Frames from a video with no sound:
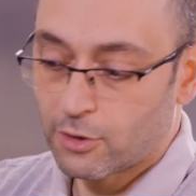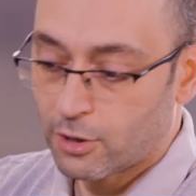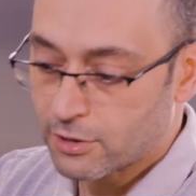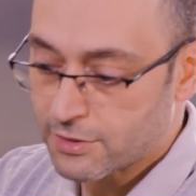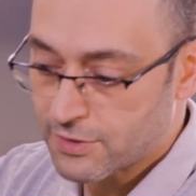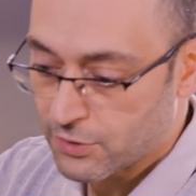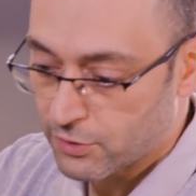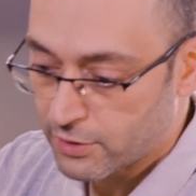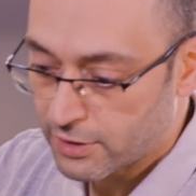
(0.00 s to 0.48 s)

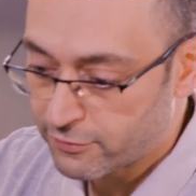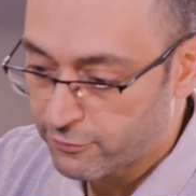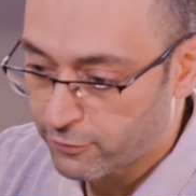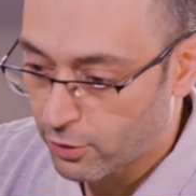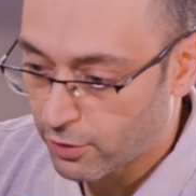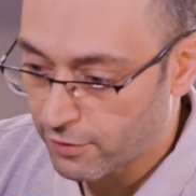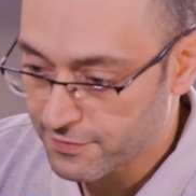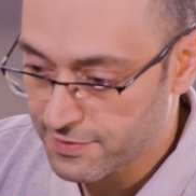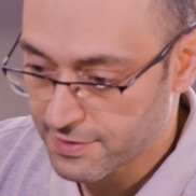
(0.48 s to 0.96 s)
also
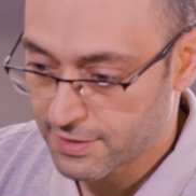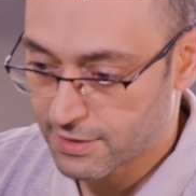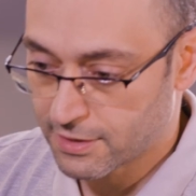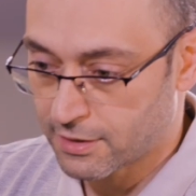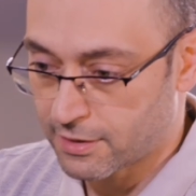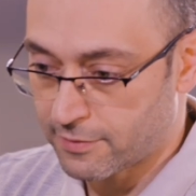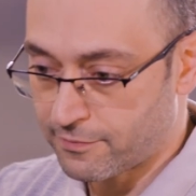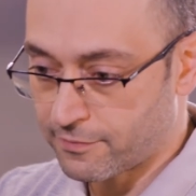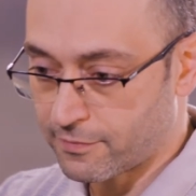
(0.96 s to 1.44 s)
involves
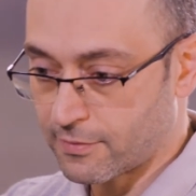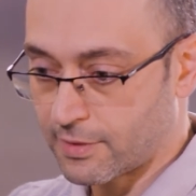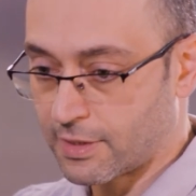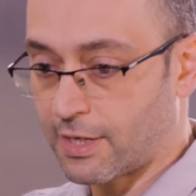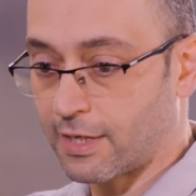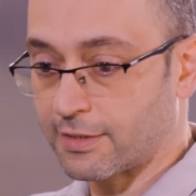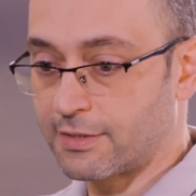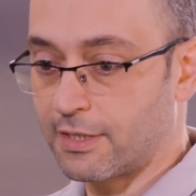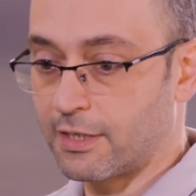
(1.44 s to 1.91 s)

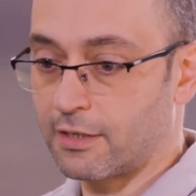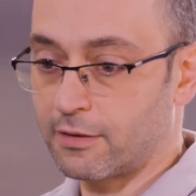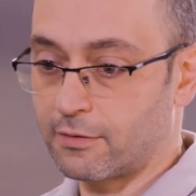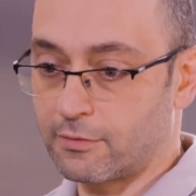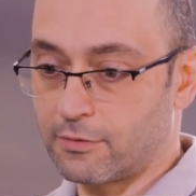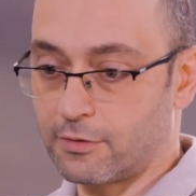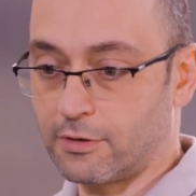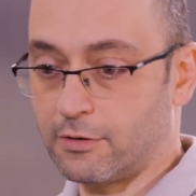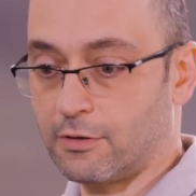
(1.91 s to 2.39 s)

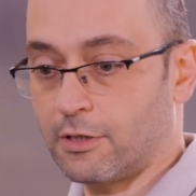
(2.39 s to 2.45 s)
cutting